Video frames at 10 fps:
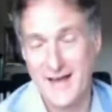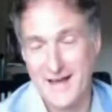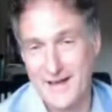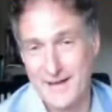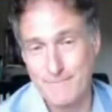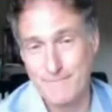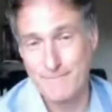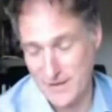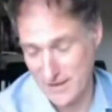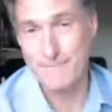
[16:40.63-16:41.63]

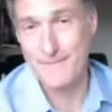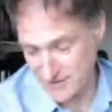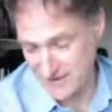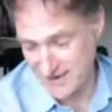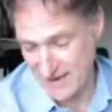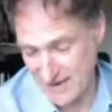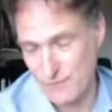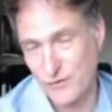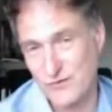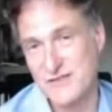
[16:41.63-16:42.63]
I'm going to now
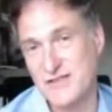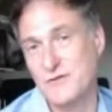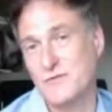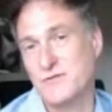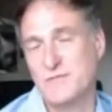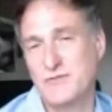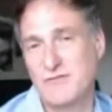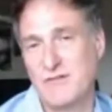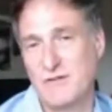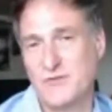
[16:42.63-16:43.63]
move on to
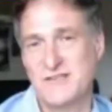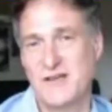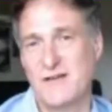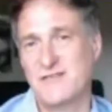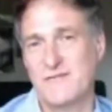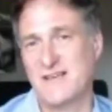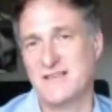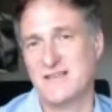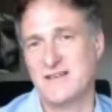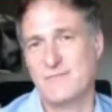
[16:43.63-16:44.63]
subscription
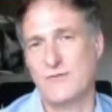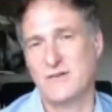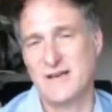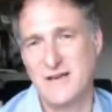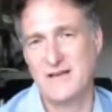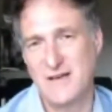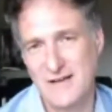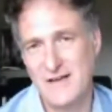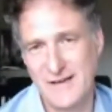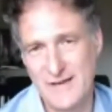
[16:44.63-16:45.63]
services, and I'm not going to
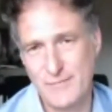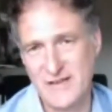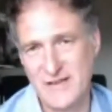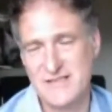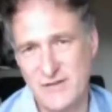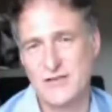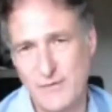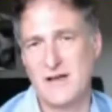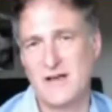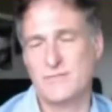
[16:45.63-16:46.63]
labour this
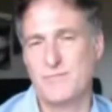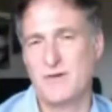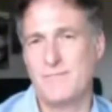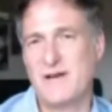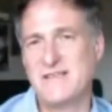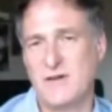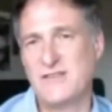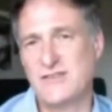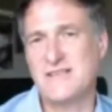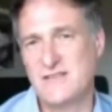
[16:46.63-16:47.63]
too much, but I'm
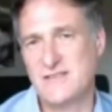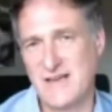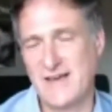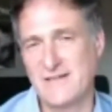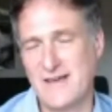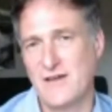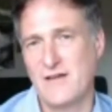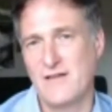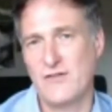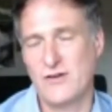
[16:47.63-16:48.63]
basically just saying
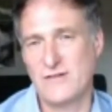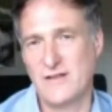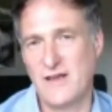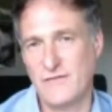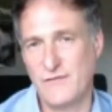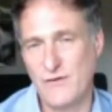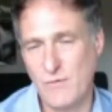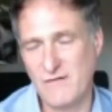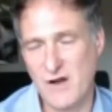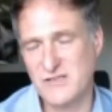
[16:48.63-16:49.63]
that if
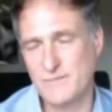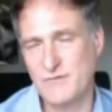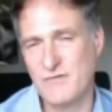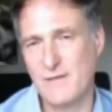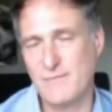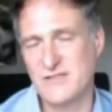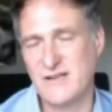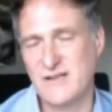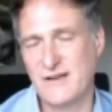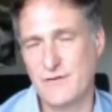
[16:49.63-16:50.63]
you are a subscriber
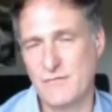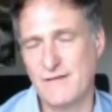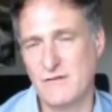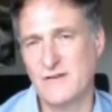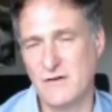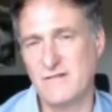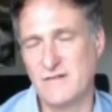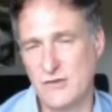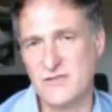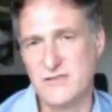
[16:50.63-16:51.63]
to the Link for Growth, there are
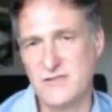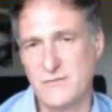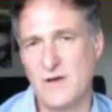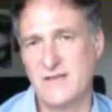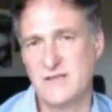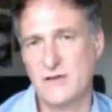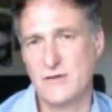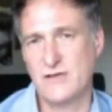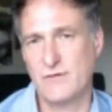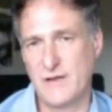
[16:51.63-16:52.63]
lots of ways that
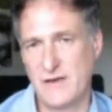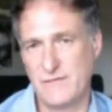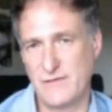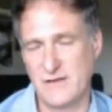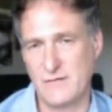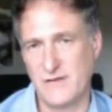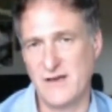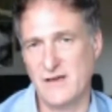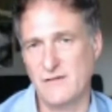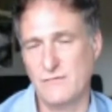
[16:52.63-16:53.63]
you can benefit. All
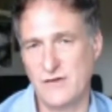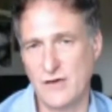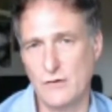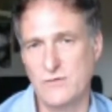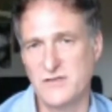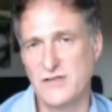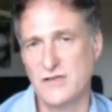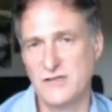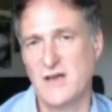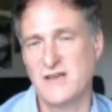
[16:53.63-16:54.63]
right, if you go to
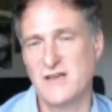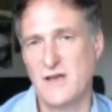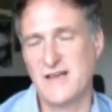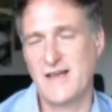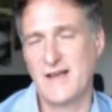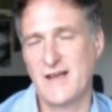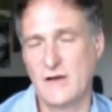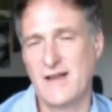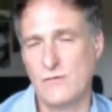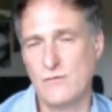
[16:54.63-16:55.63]
the Say
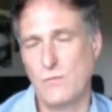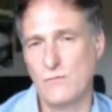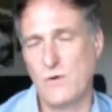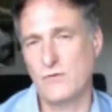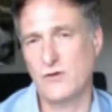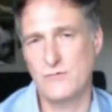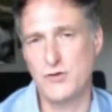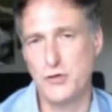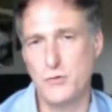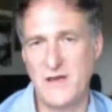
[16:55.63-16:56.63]
Hello,
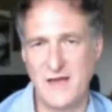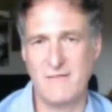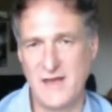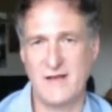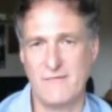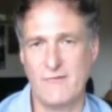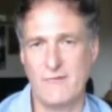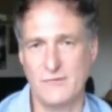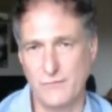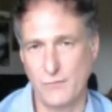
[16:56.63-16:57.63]
Welcome, New Here
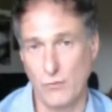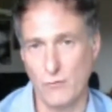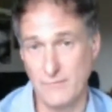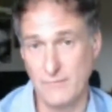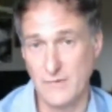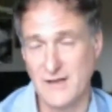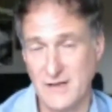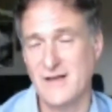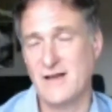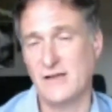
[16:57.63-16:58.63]
area on the forum
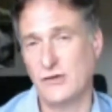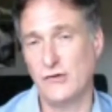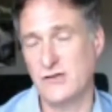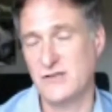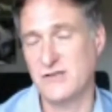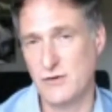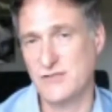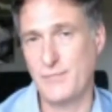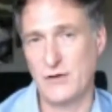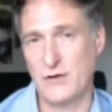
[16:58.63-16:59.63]
and look at the
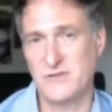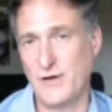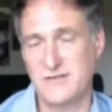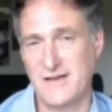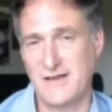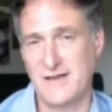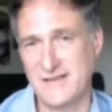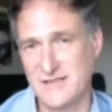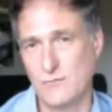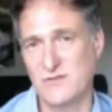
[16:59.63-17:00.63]
top post,
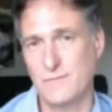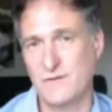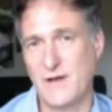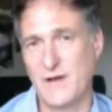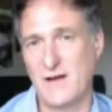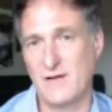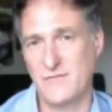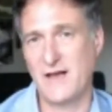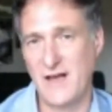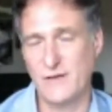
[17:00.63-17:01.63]
it talks
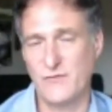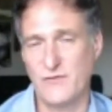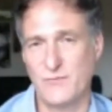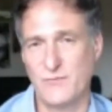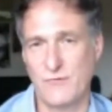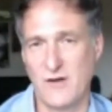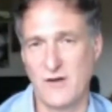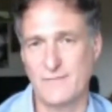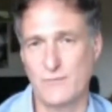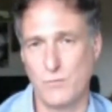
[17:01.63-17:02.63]
about now you've
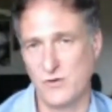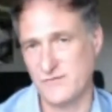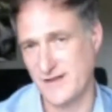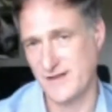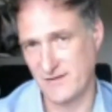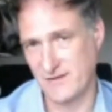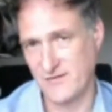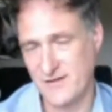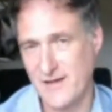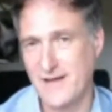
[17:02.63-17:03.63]
subscribed, what next?